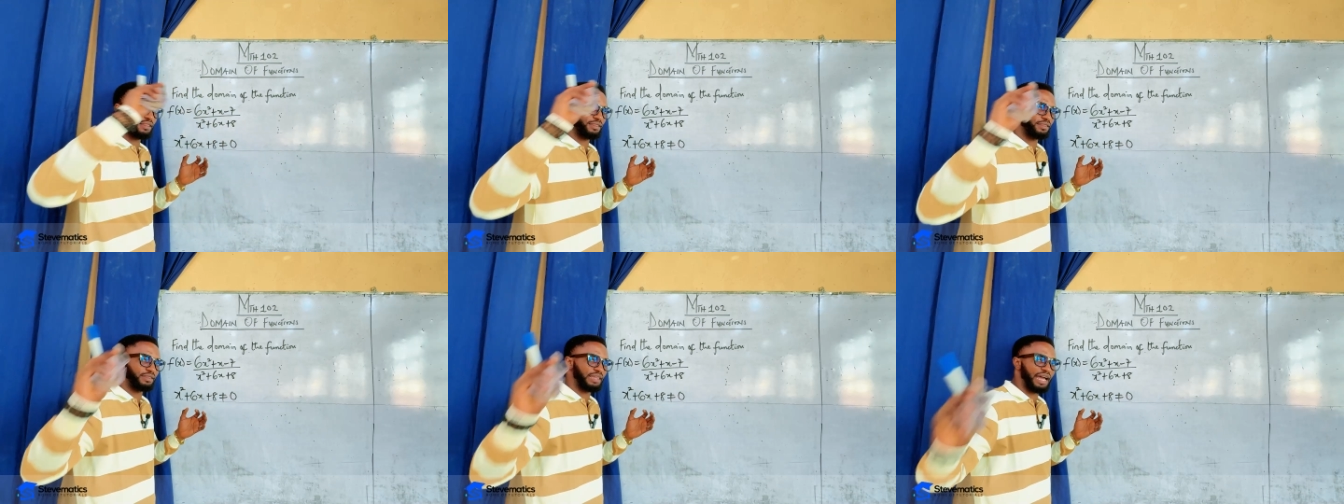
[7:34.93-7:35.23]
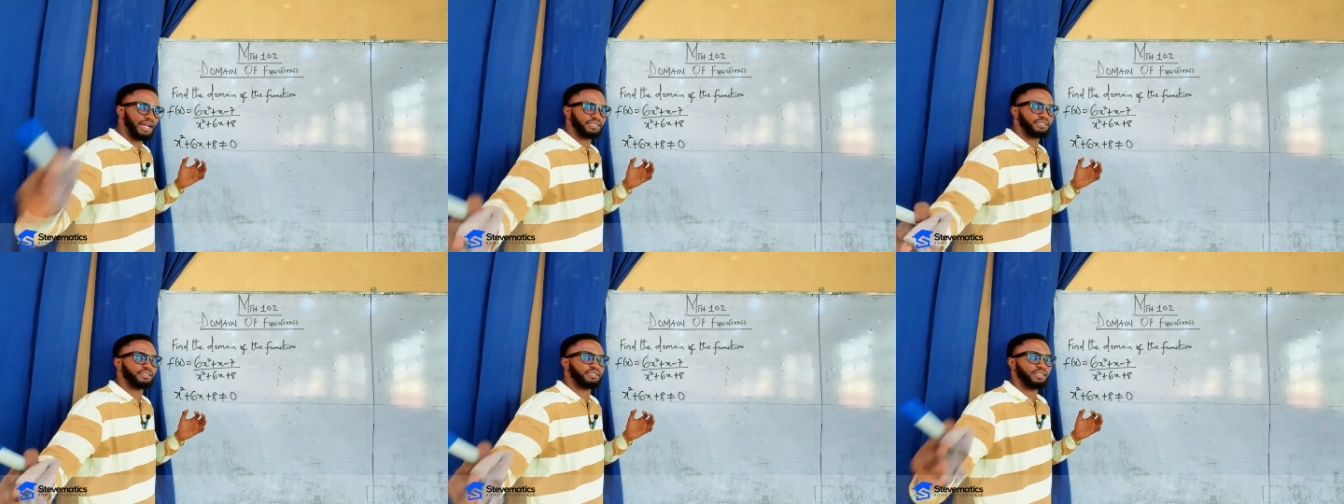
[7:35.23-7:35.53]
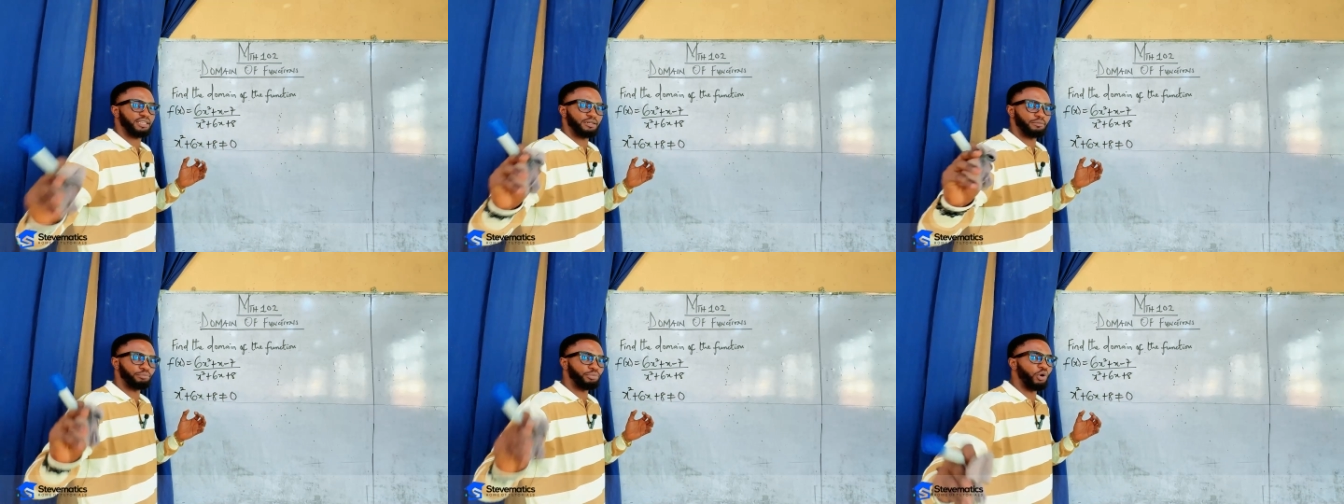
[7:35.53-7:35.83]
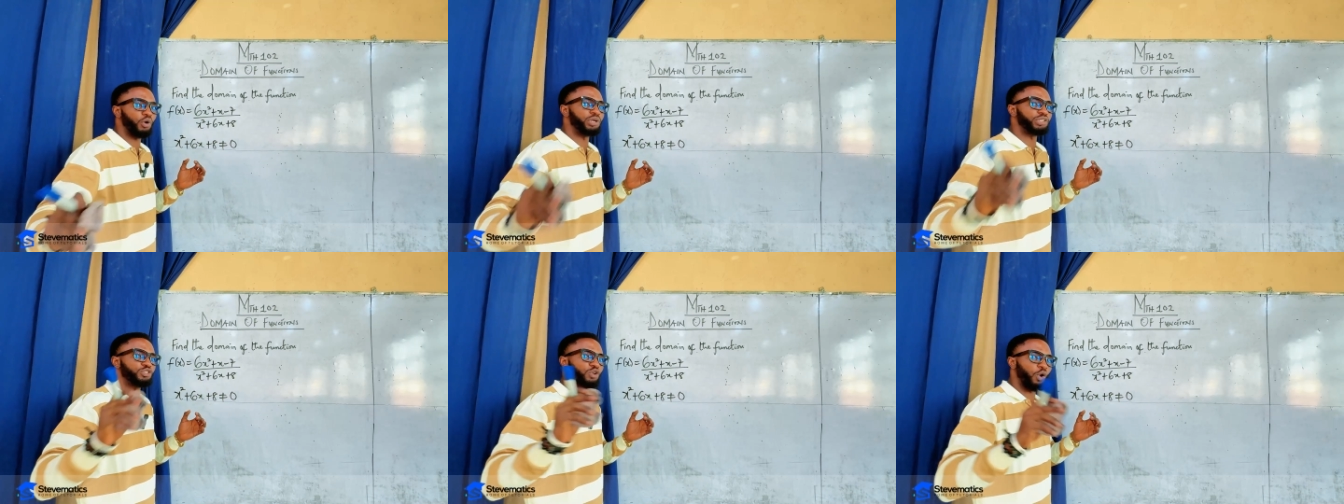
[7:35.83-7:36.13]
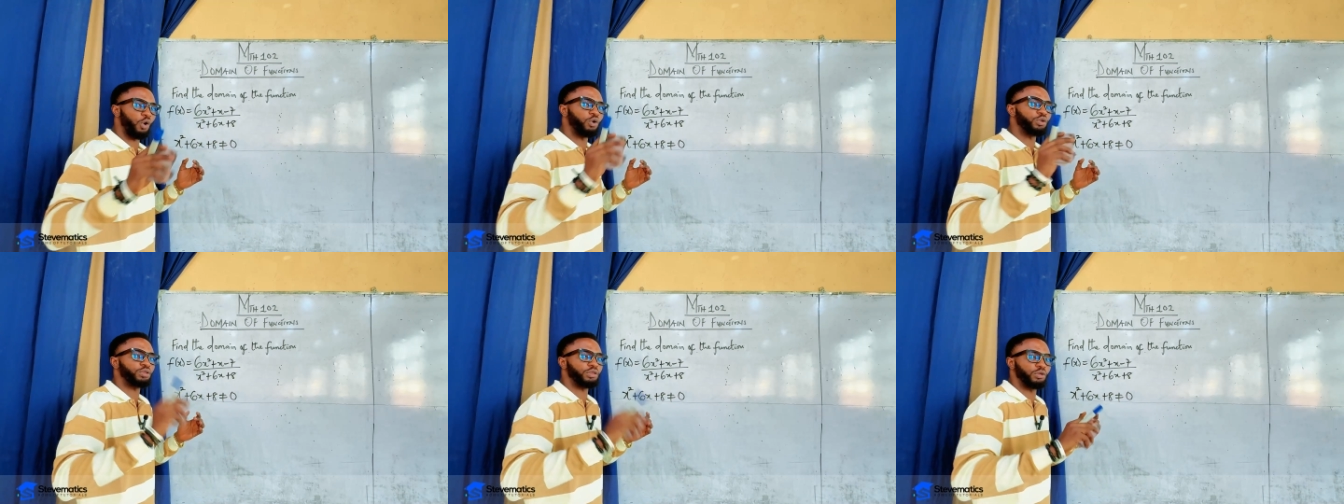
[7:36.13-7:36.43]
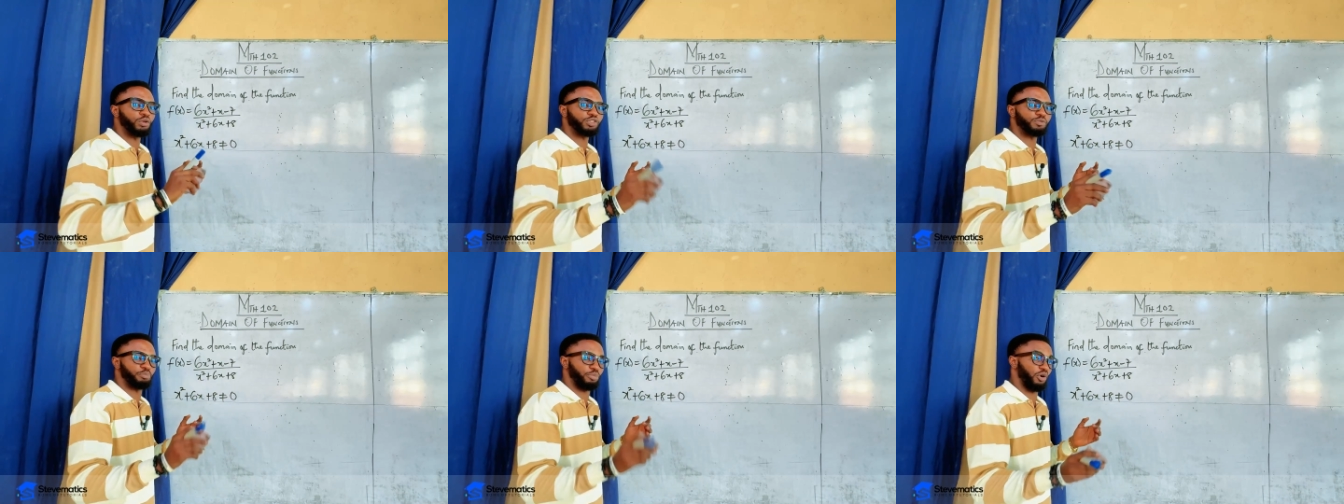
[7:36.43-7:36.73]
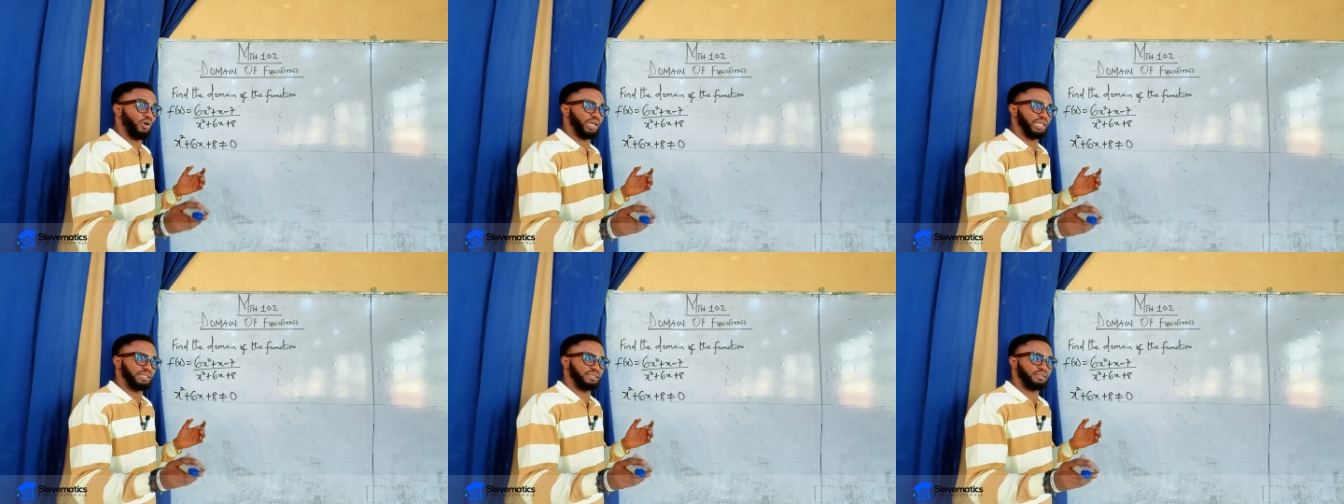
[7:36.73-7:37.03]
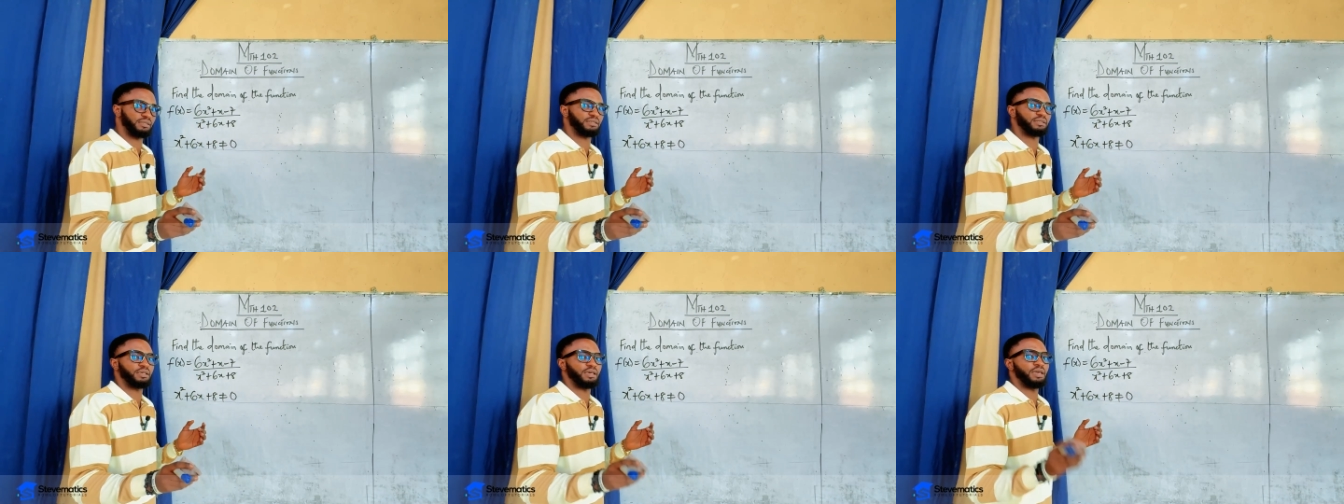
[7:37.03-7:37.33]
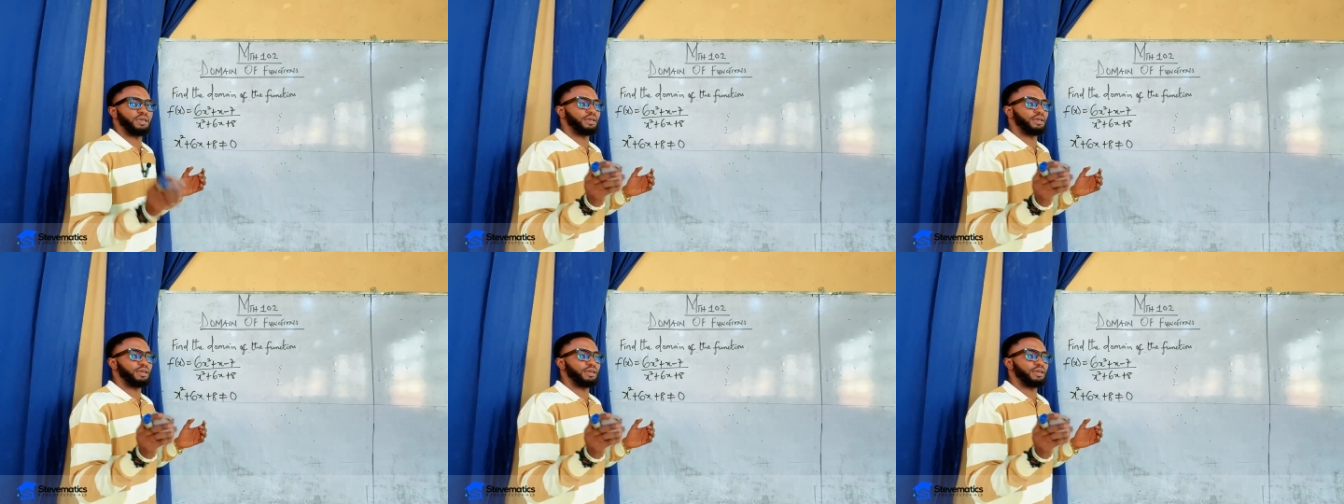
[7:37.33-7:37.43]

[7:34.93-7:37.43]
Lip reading: that point or those points.